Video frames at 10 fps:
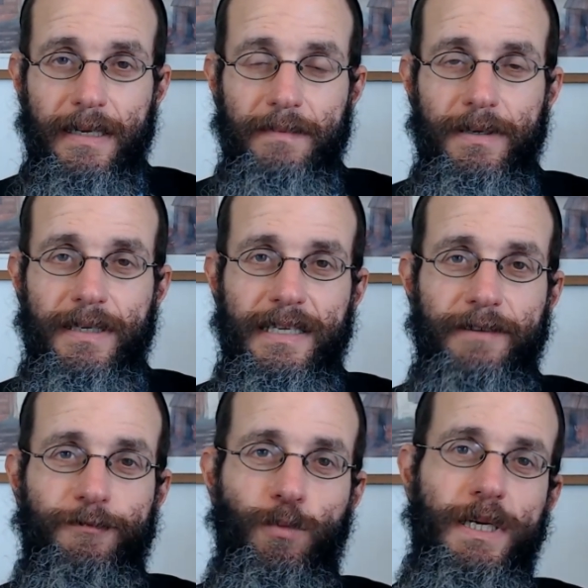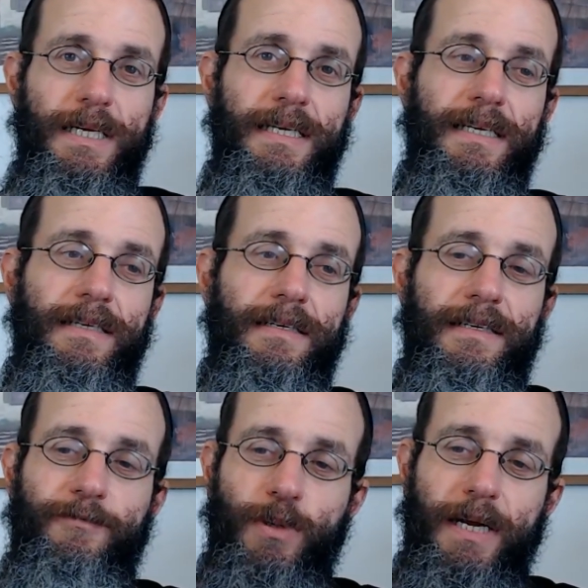Because if
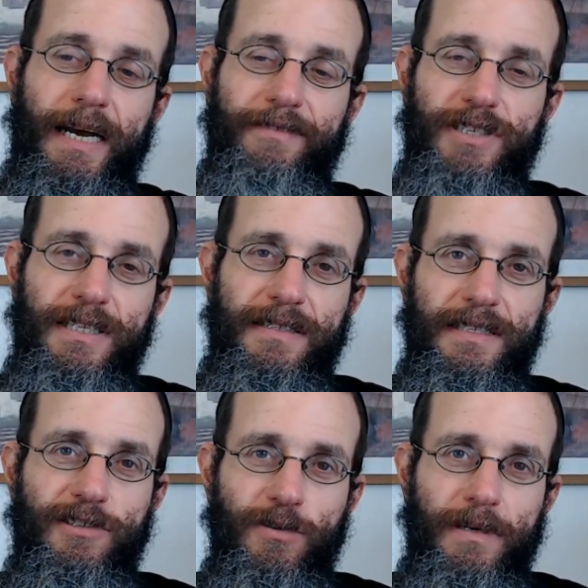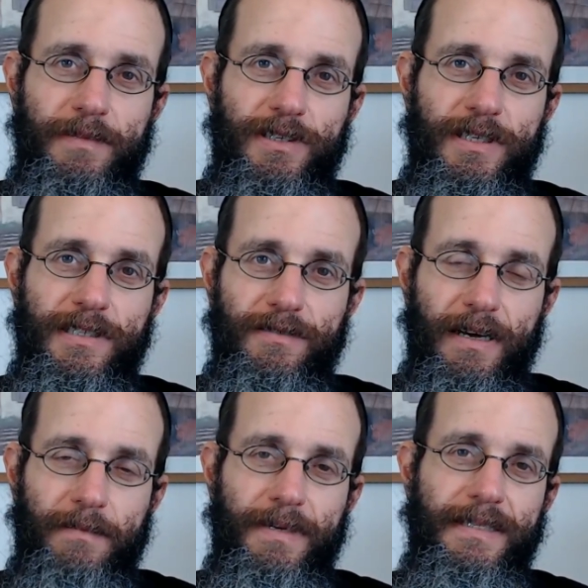we have just these two images of
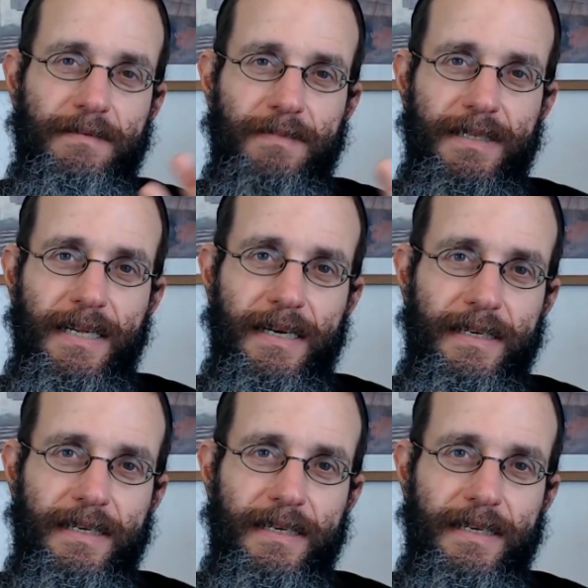chametz and matzah,